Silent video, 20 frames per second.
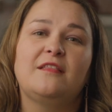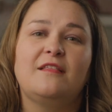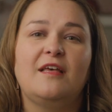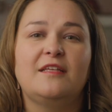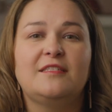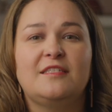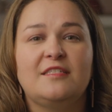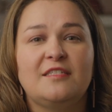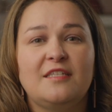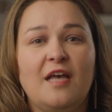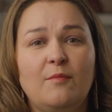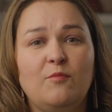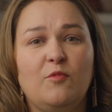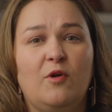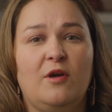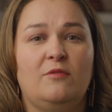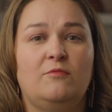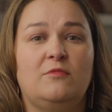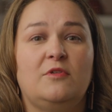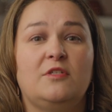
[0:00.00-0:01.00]
that
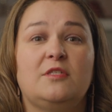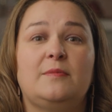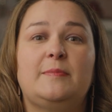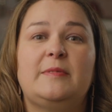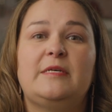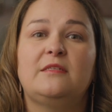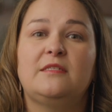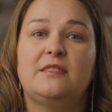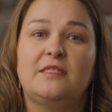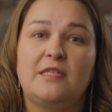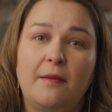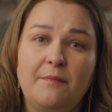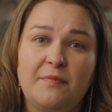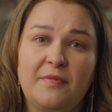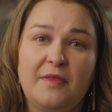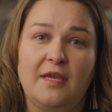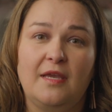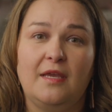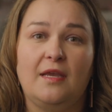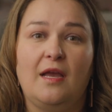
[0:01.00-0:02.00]
someone will spill
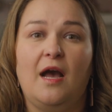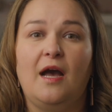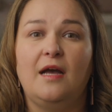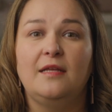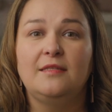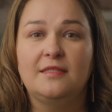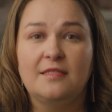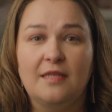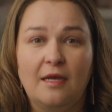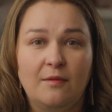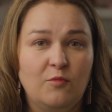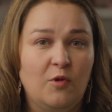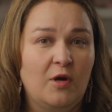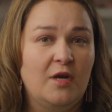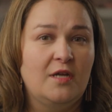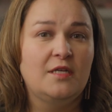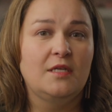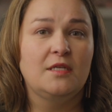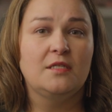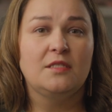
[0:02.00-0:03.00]
something on
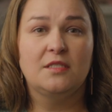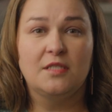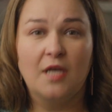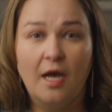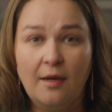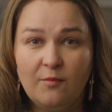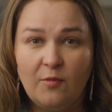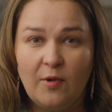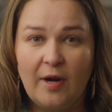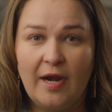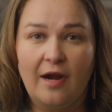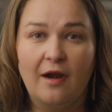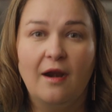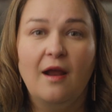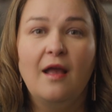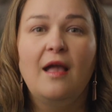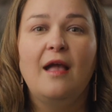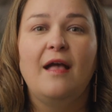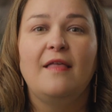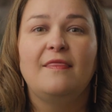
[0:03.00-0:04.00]
someone somewhere
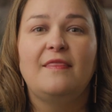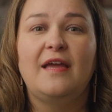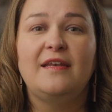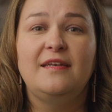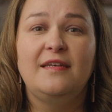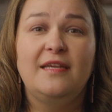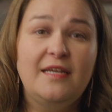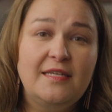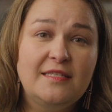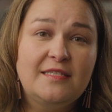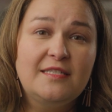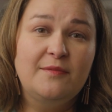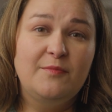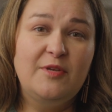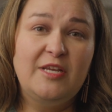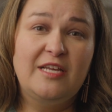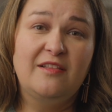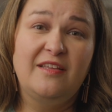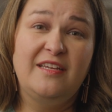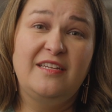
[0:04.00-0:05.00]
that needs to
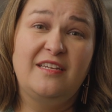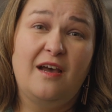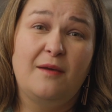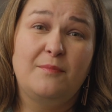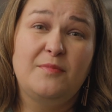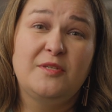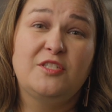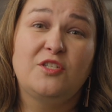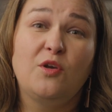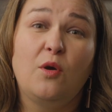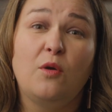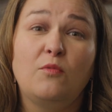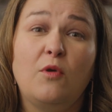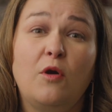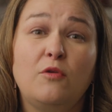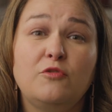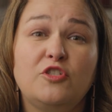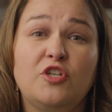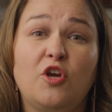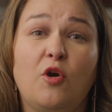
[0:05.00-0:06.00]
be cleaned up so it
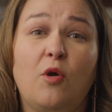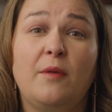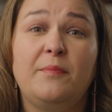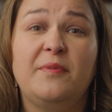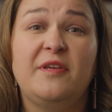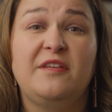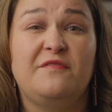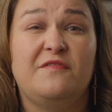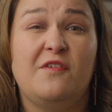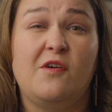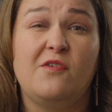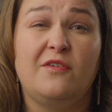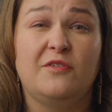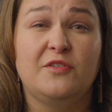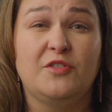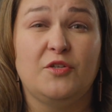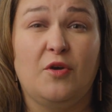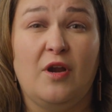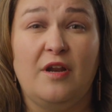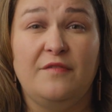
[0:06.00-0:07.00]
won't show up in
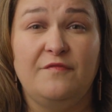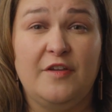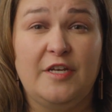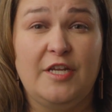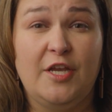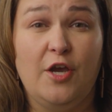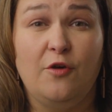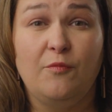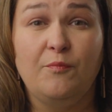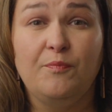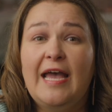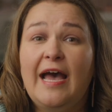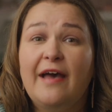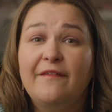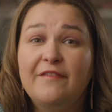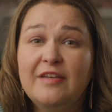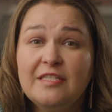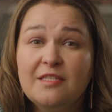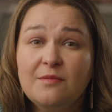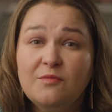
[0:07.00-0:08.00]
photos or on video.
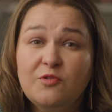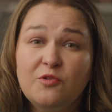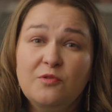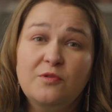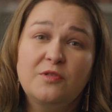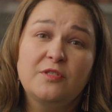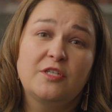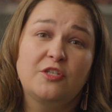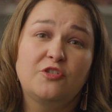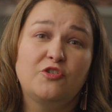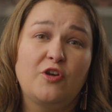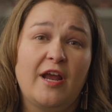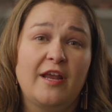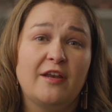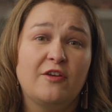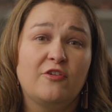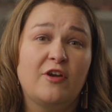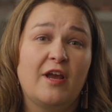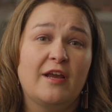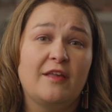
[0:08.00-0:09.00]
Having some tools to try
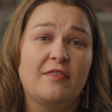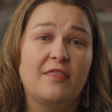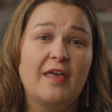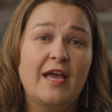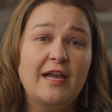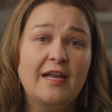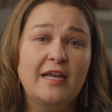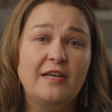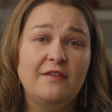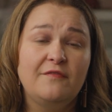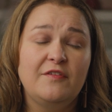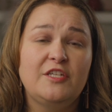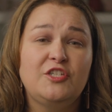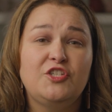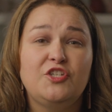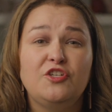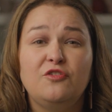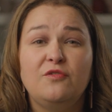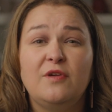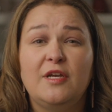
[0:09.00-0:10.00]
and correct that kind of
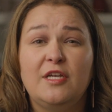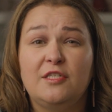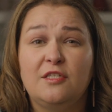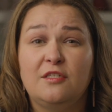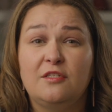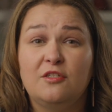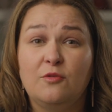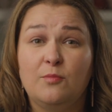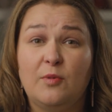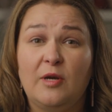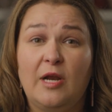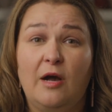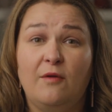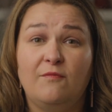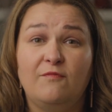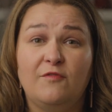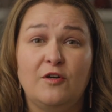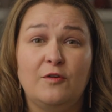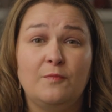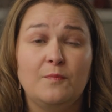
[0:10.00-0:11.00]
issue is super
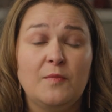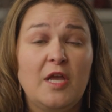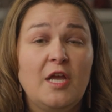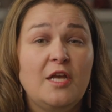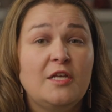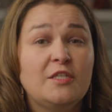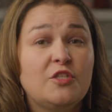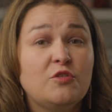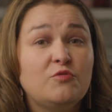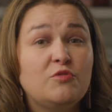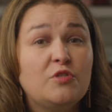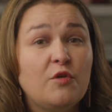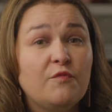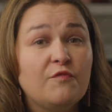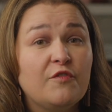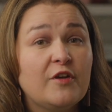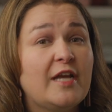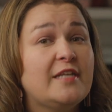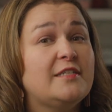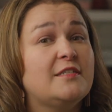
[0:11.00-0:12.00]
helpful, so don't
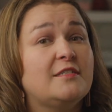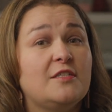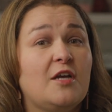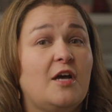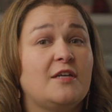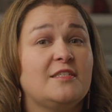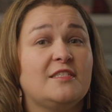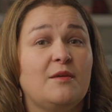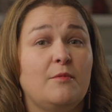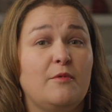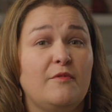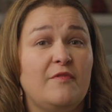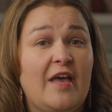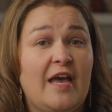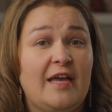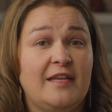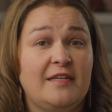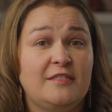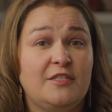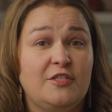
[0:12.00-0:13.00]
forget to toss some of
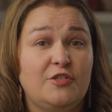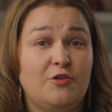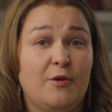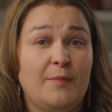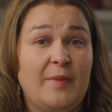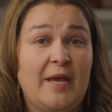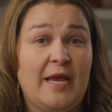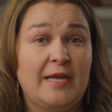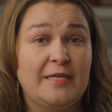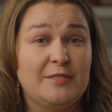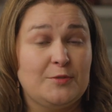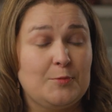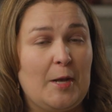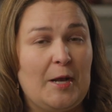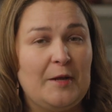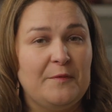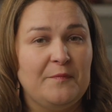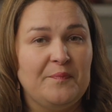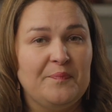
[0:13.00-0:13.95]
that into your bag as well.